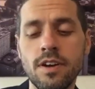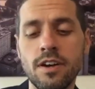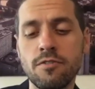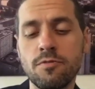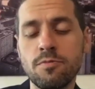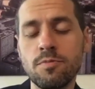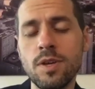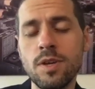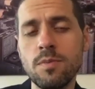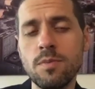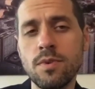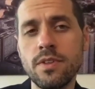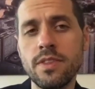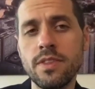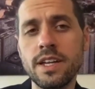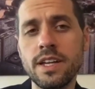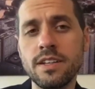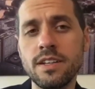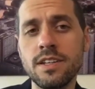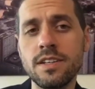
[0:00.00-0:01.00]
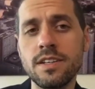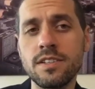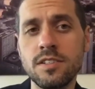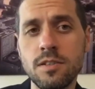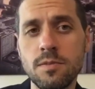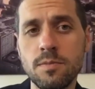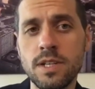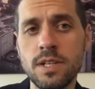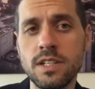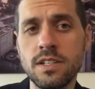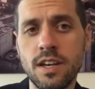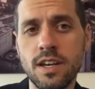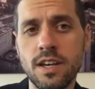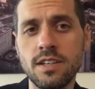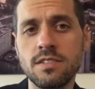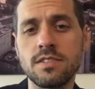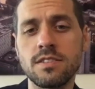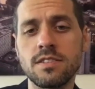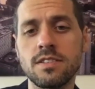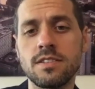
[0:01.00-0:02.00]
of people that need to be
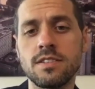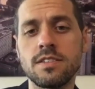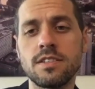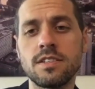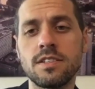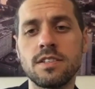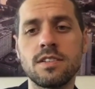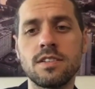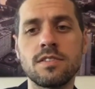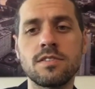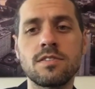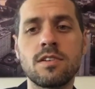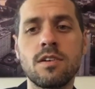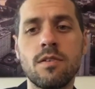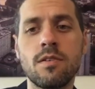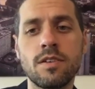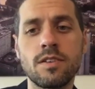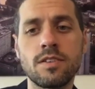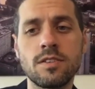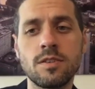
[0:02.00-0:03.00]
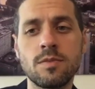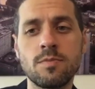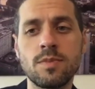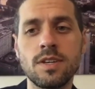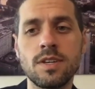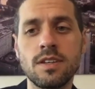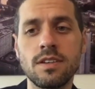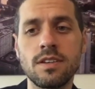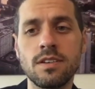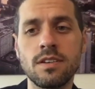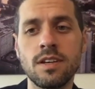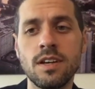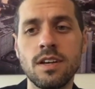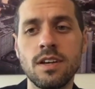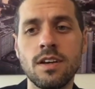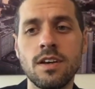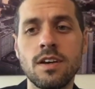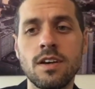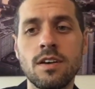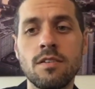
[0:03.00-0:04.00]
tested is going to be
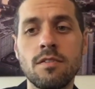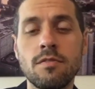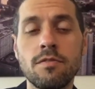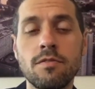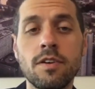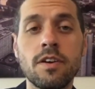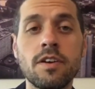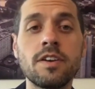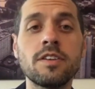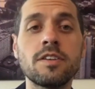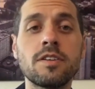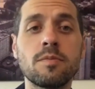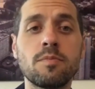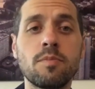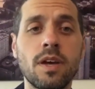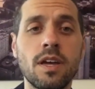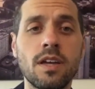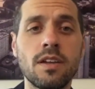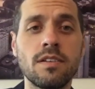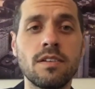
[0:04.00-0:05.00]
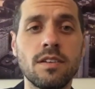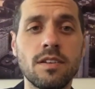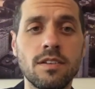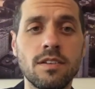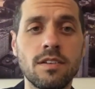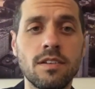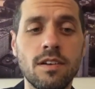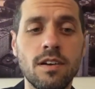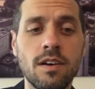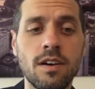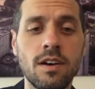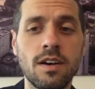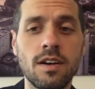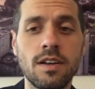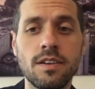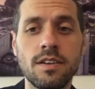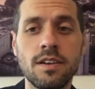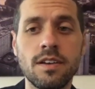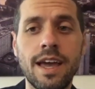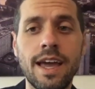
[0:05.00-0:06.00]
very dependent
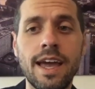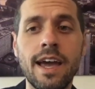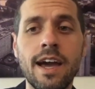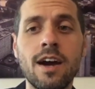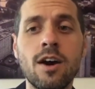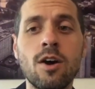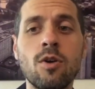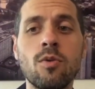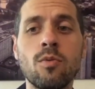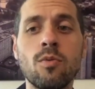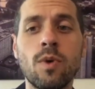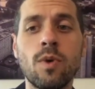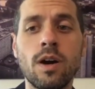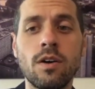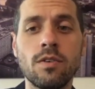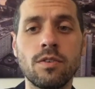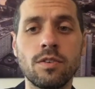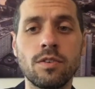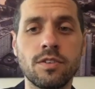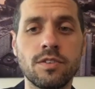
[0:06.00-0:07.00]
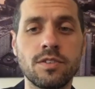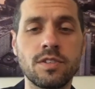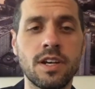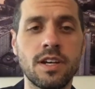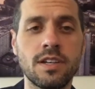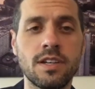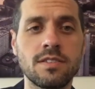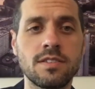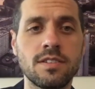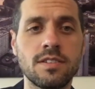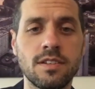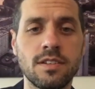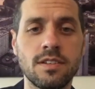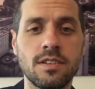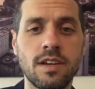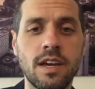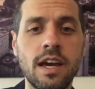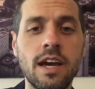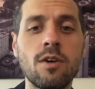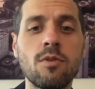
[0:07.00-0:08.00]
on how well you're
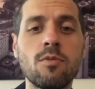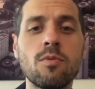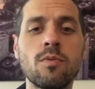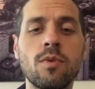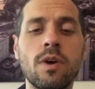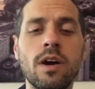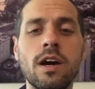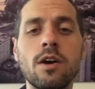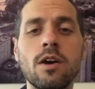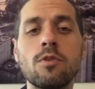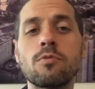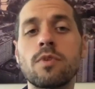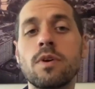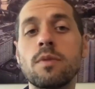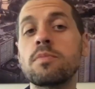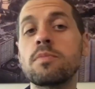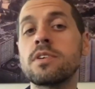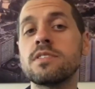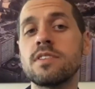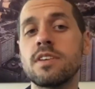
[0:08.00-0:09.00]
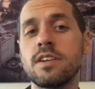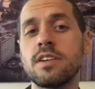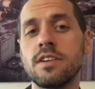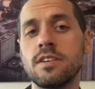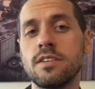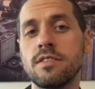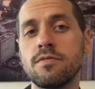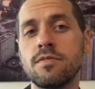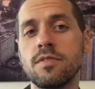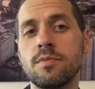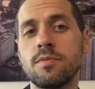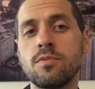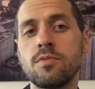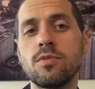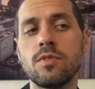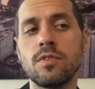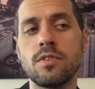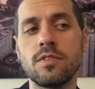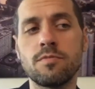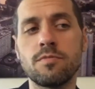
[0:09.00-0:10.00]
testing, how, how representative the
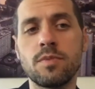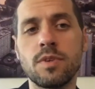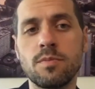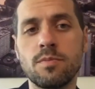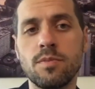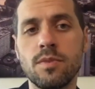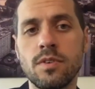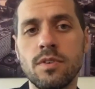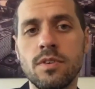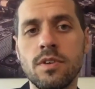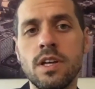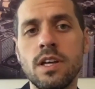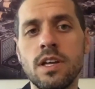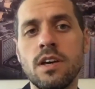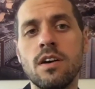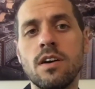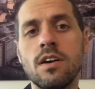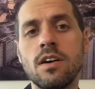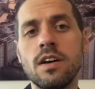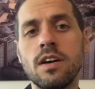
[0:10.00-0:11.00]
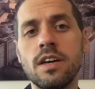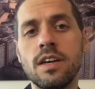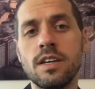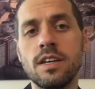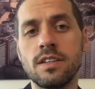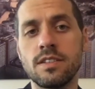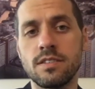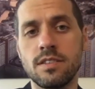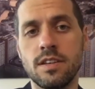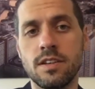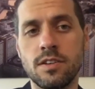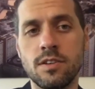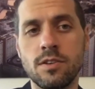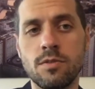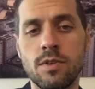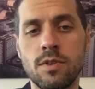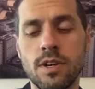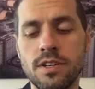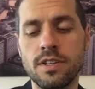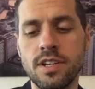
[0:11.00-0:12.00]
pool of people is that
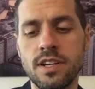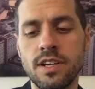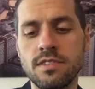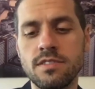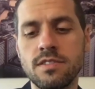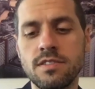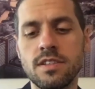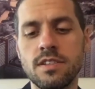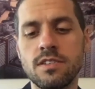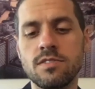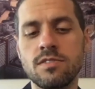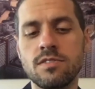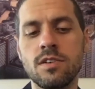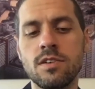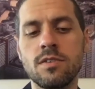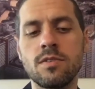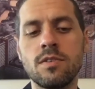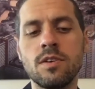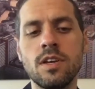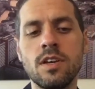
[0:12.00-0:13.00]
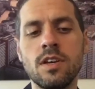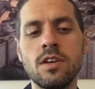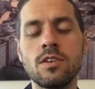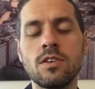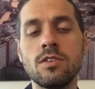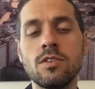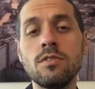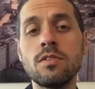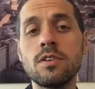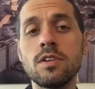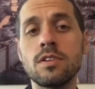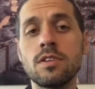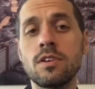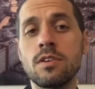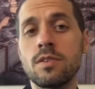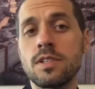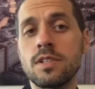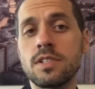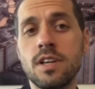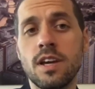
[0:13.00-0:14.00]
you testing. So, you can
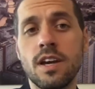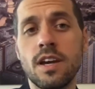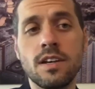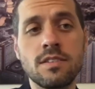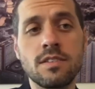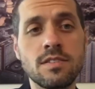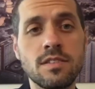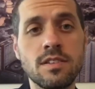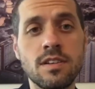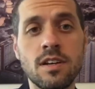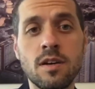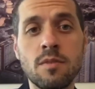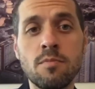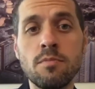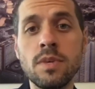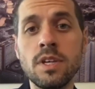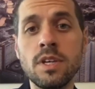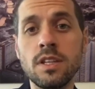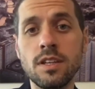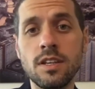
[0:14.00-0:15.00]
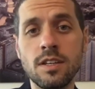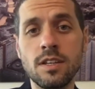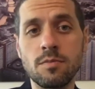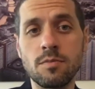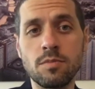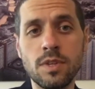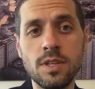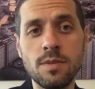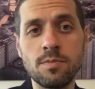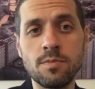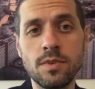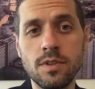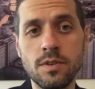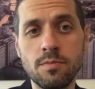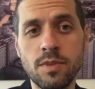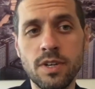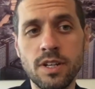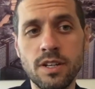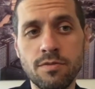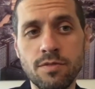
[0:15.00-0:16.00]
go and test a million
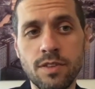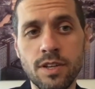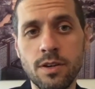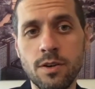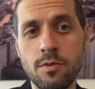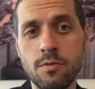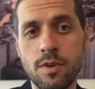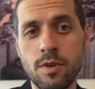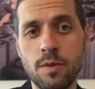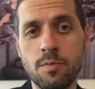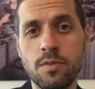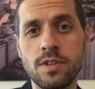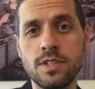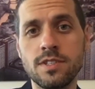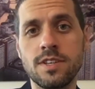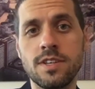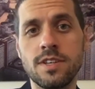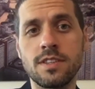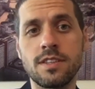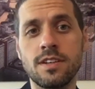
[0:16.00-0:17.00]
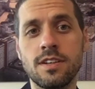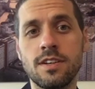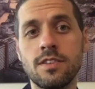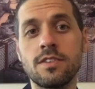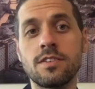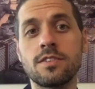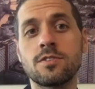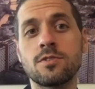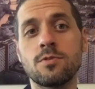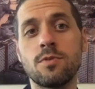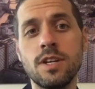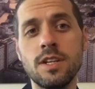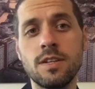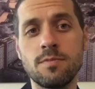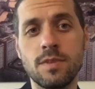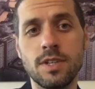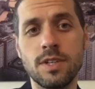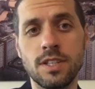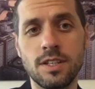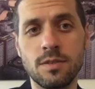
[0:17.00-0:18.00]
people, but if they don't represent the other 20
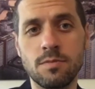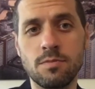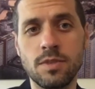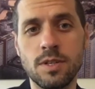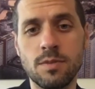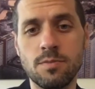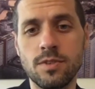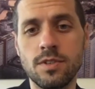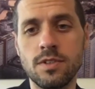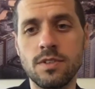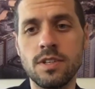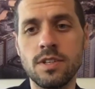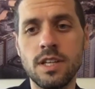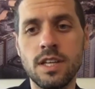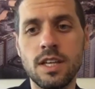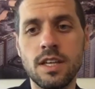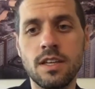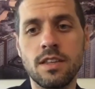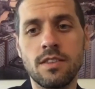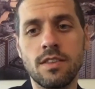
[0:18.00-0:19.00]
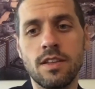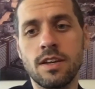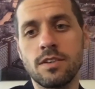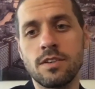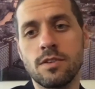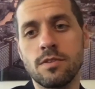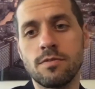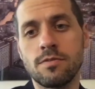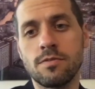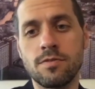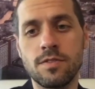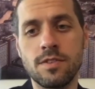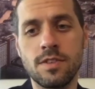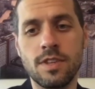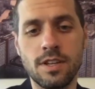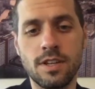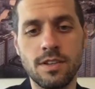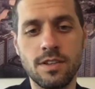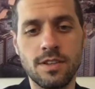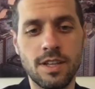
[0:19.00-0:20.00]
million people, then you've
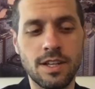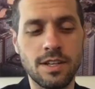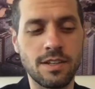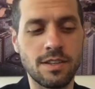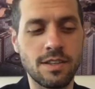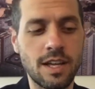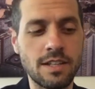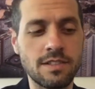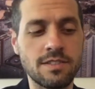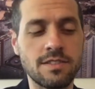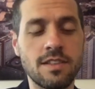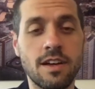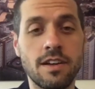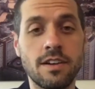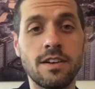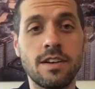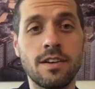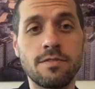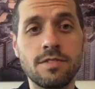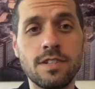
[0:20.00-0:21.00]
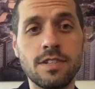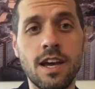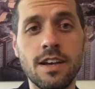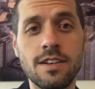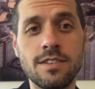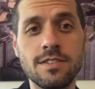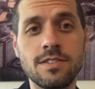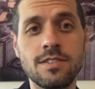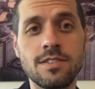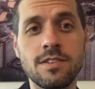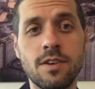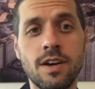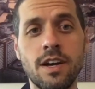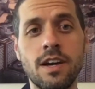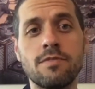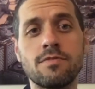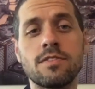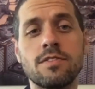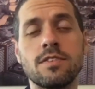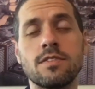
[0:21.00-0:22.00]
then then that's not enough tests. You
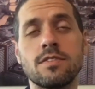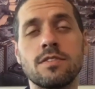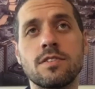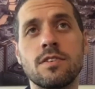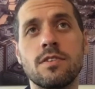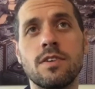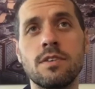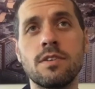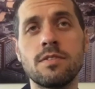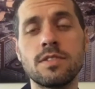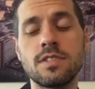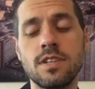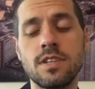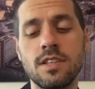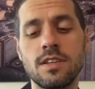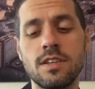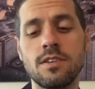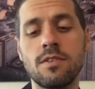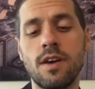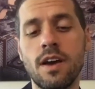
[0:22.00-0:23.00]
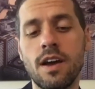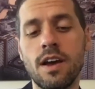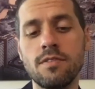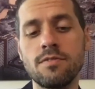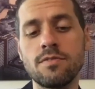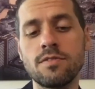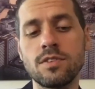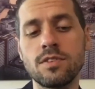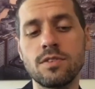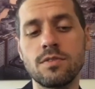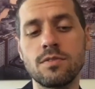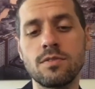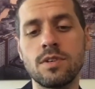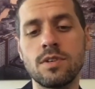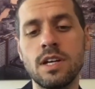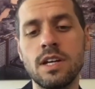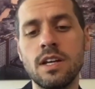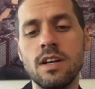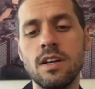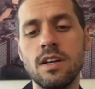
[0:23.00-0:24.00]
have to. So I would say that you have to